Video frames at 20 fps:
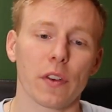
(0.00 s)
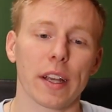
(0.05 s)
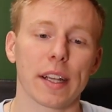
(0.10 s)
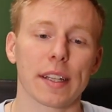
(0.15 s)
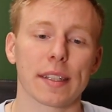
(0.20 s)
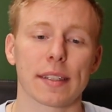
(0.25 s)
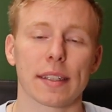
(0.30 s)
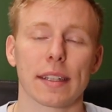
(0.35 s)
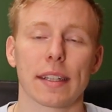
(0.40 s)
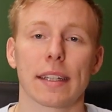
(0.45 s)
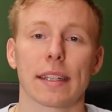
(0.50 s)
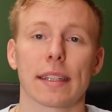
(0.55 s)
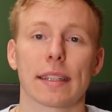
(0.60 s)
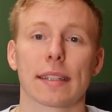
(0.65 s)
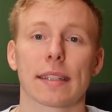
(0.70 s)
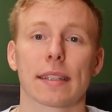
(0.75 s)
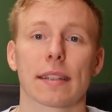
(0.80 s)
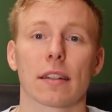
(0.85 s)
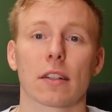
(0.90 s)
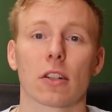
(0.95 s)
phase
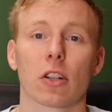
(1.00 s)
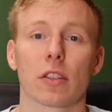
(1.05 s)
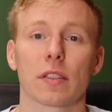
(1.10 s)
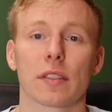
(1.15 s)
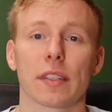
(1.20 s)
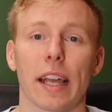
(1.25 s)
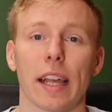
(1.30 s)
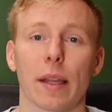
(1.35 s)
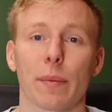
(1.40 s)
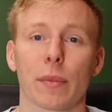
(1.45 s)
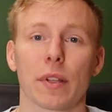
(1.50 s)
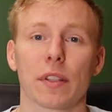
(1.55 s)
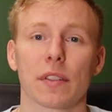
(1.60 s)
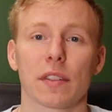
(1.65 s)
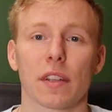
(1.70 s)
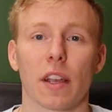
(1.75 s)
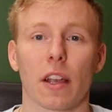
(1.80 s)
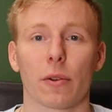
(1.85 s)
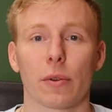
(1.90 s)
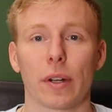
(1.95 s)
is
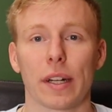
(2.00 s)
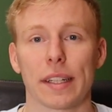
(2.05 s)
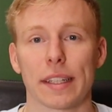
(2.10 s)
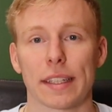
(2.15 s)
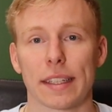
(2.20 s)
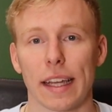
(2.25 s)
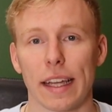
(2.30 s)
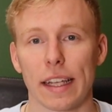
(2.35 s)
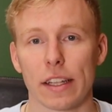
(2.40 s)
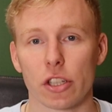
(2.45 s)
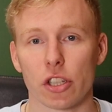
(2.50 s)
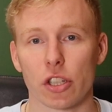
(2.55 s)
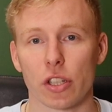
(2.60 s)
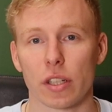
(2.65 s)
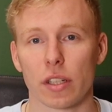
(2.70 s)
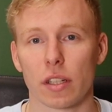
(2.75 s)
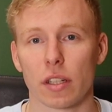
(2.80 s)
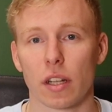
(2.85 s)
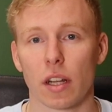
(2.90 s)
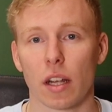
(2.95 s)
containment,
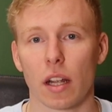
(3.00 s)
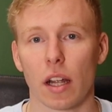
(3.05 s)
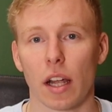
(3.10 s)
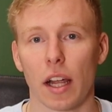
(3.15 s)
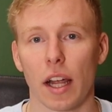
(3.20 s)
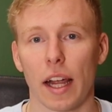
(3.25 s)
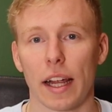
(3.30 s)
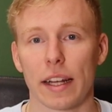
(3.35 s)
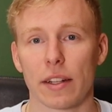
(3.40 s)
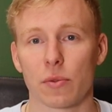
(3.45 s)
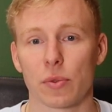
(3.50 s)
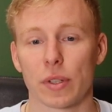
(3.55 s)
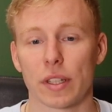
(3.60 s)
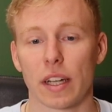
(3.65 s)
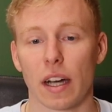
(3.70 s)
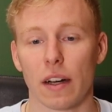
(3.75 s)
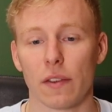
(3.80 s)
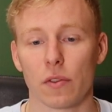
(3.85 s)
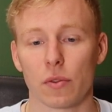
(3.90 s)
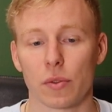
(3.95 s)
eradication, and
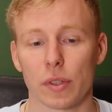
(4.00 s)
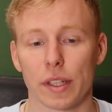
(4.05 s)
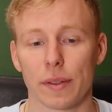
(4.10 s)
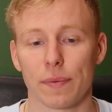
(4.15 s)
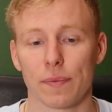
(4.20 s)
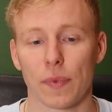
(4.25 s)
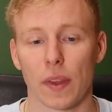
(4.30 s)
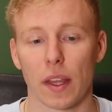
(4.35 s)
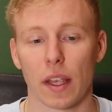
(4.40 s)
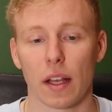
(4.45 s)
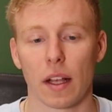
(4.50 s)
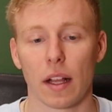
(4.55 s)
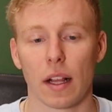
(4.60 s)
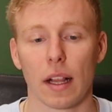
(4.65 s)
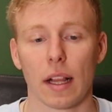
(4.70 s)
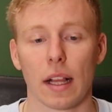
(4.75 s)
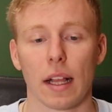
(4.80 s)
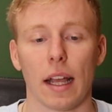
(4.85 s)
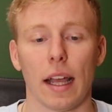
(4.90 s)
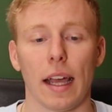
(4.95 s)
recovery.
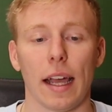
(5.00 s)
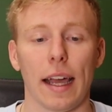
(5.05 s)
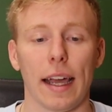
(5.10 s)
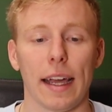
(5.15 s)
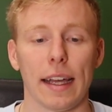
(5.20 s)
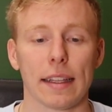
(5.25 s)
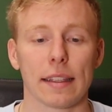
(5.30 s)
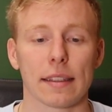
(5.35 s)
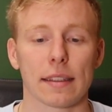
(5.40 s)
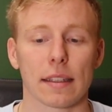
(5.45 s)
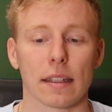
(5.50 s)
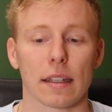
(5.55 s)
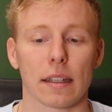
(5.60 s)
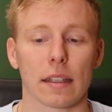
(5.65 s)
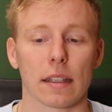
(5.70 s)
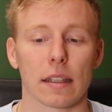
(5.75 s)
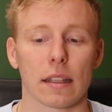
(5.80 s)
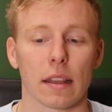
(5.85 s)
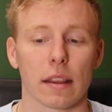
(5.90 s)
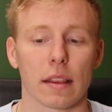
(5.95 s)
And
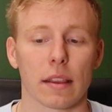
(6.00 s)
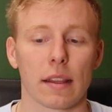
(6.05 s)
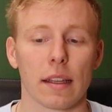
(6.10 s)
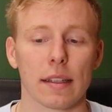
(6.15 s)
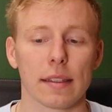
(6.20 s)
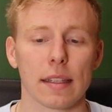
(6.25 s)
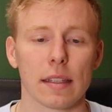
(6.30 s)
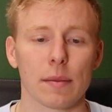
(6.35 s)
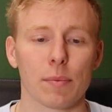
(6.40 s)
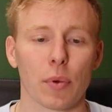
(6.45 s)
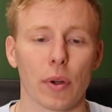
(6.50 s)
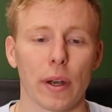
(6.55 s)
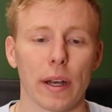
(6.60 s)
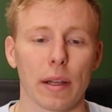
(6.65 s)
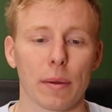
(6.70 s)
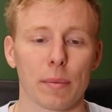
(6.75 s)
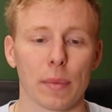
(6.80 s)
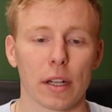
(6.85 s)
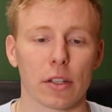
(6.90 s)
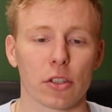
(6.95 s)
this is
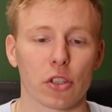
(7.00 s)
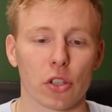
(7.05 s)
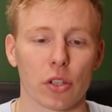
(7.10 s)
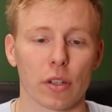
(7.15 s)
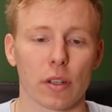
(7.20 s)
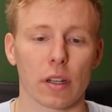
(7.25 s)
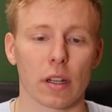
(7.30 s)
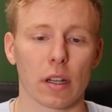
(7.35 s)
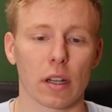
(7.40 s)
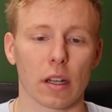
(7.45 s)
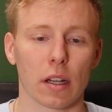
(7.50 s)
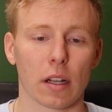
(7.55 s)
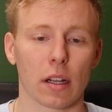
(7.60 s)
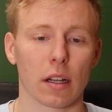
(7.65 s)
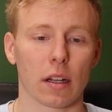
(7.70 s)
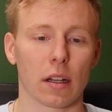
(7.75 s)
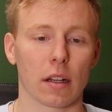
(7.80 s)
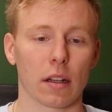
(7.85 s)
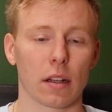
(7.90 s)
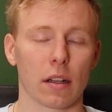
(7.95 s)
pretty much
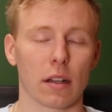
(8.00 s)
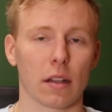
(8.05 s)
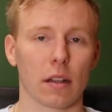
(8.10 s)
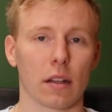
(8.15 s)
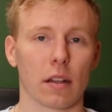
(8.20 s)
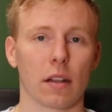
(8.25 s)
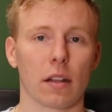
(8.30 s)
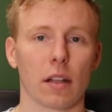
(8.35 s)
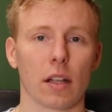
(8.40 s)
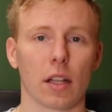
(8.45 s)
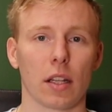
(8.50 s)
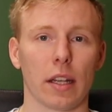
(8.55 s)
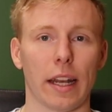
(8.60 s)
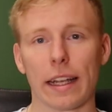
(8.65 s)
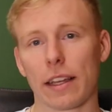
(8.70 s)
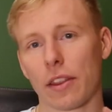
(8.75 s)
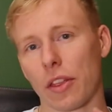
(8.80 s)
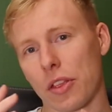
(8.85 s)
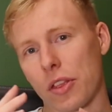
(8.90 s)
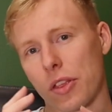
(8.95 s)

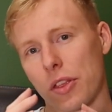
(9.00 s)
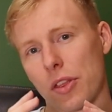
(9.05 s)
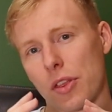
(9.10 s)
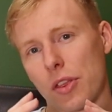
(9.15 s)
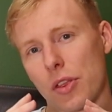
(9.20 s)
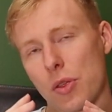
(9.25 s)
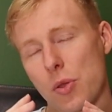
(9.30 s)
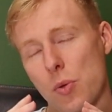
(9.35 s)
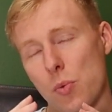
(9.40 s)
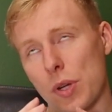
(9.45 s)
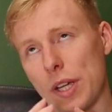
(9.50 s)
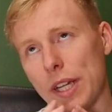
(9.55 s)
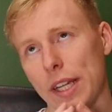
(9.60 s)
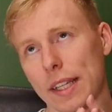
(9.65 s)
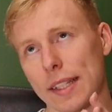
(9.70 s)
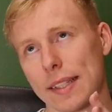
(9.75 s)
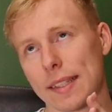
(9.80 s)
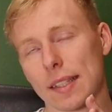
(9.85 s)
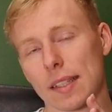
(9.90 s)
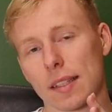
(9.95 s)
like
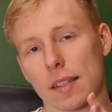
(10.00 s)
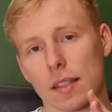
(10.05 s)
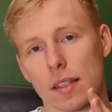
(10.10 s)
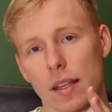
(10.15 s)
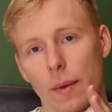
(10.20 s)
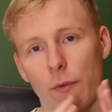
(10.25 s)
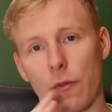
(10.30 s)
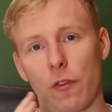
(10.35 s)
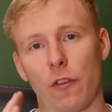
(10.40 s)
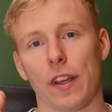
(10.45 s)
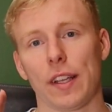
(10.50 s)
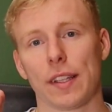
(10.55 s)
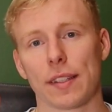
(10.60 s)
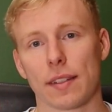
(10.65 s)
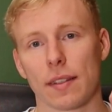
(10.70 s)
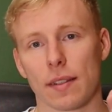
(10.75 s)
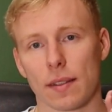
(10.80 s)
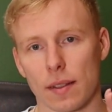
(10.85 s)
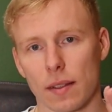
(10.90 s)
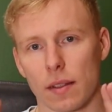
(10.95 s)
three sub
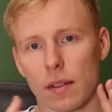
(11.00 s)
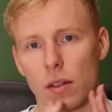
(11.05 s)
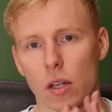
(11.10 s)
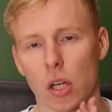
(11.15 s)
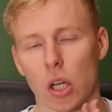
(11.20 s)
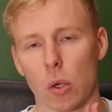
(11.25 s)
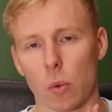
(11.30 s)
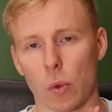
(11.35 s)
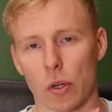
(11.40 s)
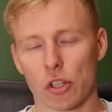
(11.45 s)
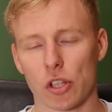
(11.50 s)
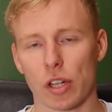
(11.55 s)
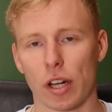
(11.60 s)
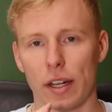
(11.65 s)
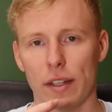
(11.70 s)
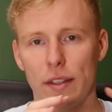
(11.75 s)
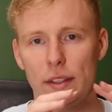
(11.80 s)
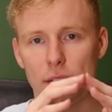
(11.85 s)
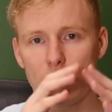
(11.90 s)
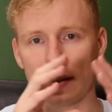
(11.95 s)
phases which
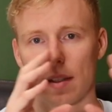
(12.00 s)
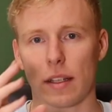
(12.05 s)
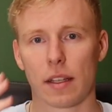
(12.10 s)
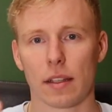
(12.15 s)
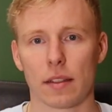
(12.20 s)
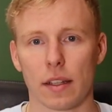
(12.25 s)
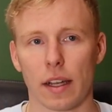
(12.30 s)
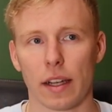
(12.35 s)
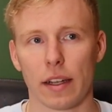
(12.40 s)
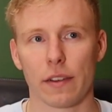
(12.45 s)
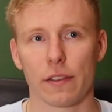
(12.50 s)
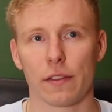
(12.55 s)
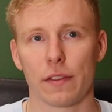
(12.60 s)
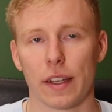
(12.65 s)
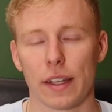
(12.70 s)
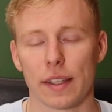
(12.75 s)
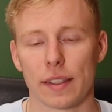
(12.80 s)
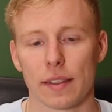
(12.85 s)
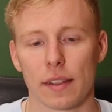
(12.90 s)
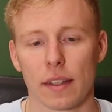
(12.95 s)
are in this entire
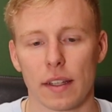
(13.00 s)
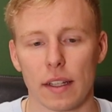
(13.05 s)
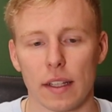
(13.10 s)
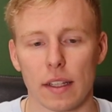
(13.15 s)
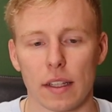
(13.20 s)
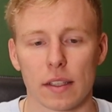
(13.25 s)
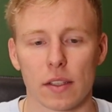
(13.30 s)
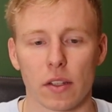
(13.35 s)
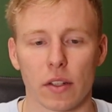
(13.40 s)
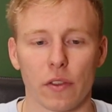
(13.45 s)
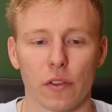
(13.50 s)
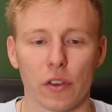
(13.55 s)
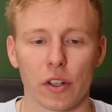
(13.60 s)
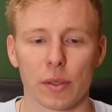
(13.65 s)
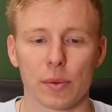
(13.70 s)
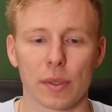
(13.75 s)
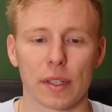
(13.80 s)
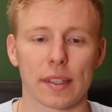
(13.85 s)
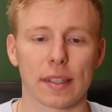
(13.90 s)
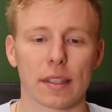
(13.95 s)
phase. So the
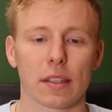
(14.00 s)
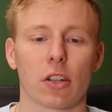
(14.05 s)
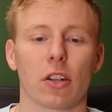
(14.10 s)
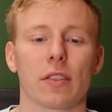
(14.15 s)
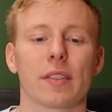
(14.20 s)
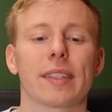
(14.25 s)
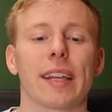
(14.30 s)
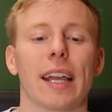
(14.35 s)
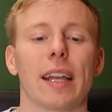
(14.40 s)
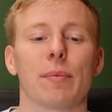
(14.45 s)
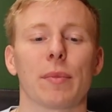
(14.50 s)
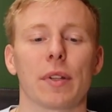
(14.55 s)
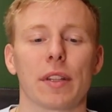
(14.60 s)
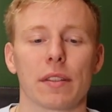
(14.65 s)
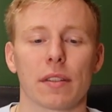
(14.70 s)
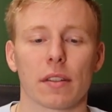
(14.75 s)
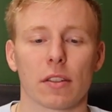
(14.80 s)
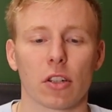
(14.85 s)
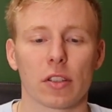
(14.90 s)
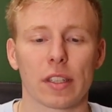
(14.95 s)
first one is
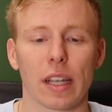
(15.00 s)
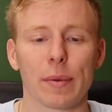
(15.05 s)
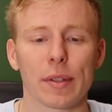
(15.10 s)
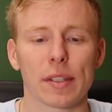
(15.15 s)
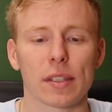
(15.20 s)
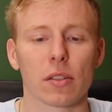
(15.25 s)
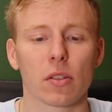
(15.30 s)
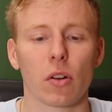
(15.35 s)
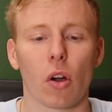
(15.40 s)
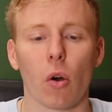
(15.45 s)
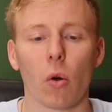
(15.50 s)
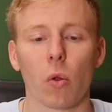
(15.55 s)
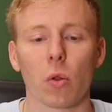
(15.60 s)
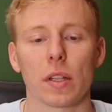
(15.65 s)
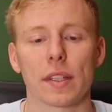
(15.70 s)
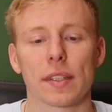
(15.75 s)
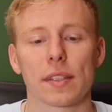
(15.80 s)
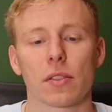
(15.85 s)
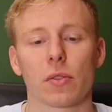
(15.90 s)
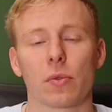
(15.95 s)
containment. Containment's goal
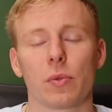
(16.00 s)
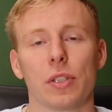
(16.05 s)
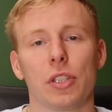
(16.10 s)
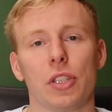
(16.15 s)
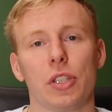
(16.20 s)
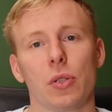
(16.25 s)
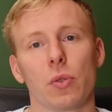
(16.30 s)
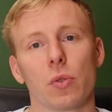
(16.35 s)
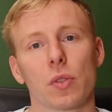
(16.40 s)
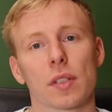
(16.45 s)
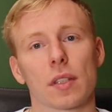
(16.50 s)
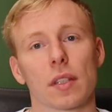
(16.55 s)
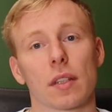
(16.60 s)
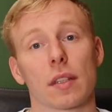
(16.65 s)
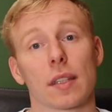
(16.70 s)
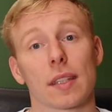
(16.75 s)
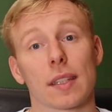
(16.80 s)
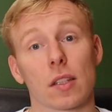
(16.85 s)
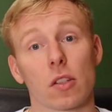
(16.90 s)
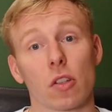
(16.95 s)
is to reduce,
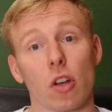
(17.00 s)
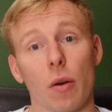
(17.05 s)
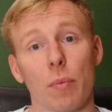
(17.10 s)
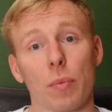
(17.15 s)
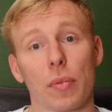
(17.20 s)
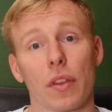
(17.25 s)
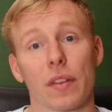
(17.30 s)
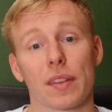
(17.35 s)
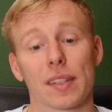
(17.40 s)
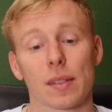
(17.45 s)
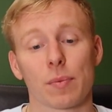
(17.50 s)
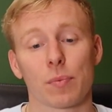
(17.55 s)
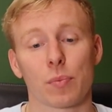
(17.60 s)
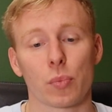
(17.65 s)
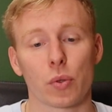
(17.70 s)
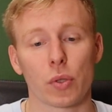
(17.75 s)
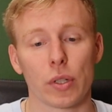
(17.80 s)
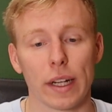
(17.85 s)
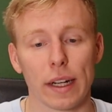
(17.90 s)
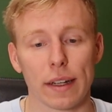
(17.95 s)
stop the
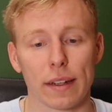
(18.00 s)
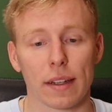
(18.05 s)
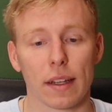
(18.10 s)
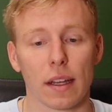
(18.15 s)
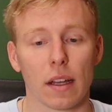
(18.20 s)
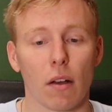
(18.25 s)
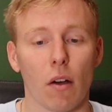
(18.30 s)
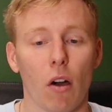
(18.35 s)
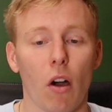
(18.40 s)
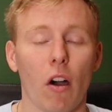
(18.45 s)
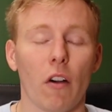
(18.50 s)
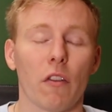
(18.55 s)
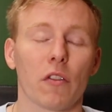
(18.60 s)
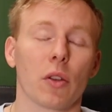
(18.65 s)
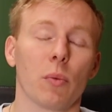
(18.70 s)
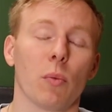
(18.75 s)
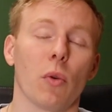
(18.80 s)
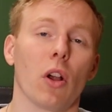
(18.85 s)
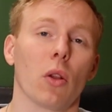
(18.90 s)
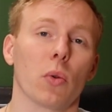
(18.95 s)
spread of
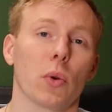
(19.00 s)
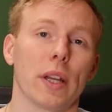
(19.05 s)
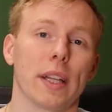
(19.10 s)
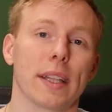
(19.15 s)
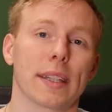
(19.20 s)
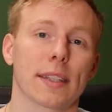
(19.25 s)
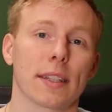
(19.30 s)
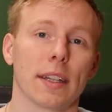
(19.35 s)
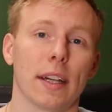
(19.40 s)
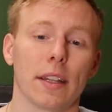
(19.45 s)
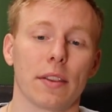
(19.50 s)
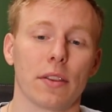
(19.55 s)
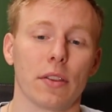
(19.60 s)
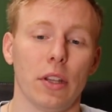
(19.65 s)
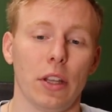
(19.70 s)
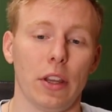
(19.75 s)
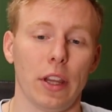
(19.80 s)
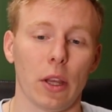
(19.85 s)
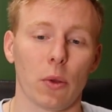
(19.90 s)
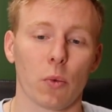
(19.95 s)
the malware inside
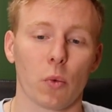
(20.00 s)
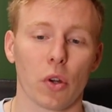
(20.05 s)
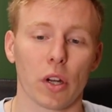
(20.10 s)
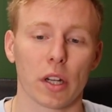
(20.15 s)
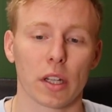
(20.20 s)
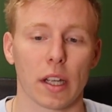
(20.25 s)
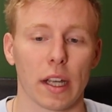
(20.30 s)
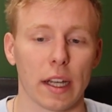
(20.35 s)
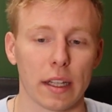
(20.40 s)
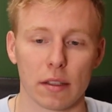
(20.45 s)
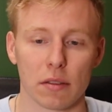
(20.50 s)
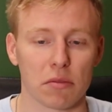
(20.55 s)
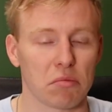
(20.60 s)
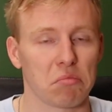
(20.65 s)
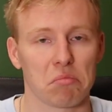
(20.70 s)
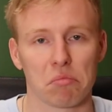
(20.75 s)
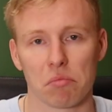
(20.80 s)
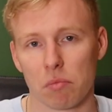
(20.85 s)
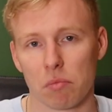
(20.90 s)
the network and